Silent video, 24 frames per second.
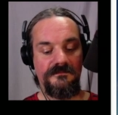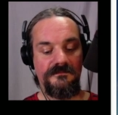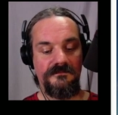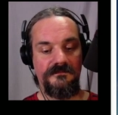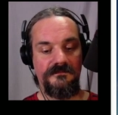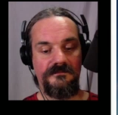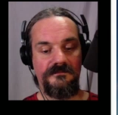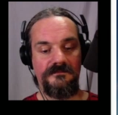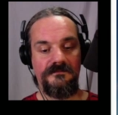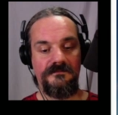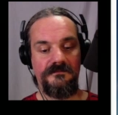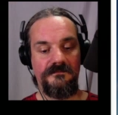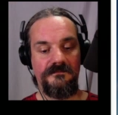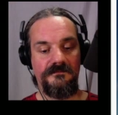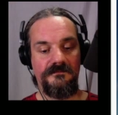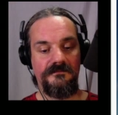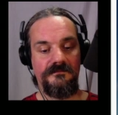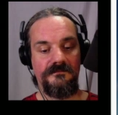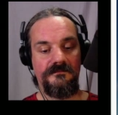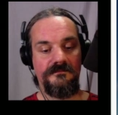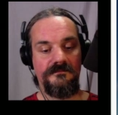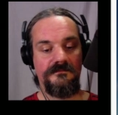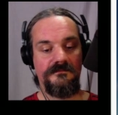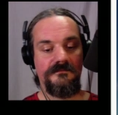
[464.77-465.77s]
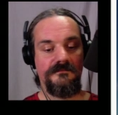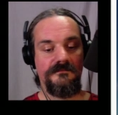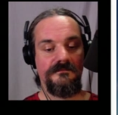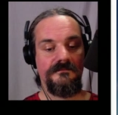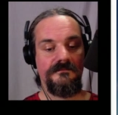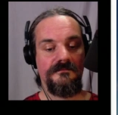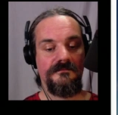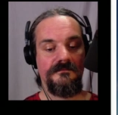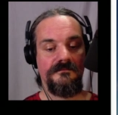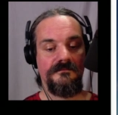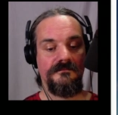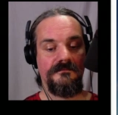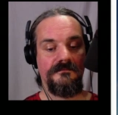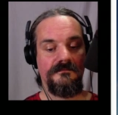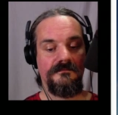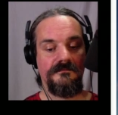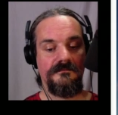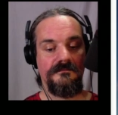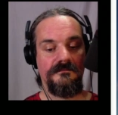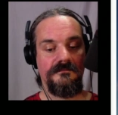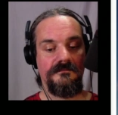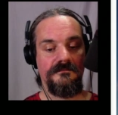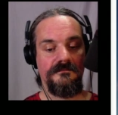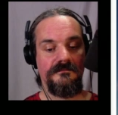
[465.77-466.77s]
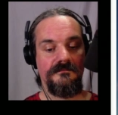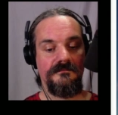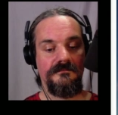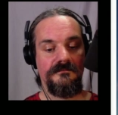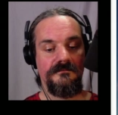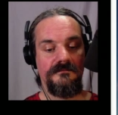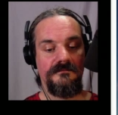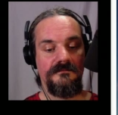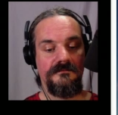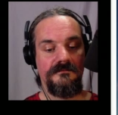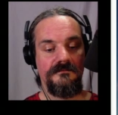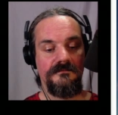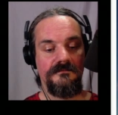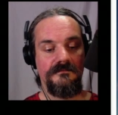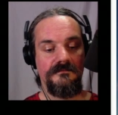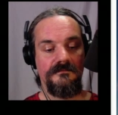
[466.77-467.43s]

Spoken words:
[no speech]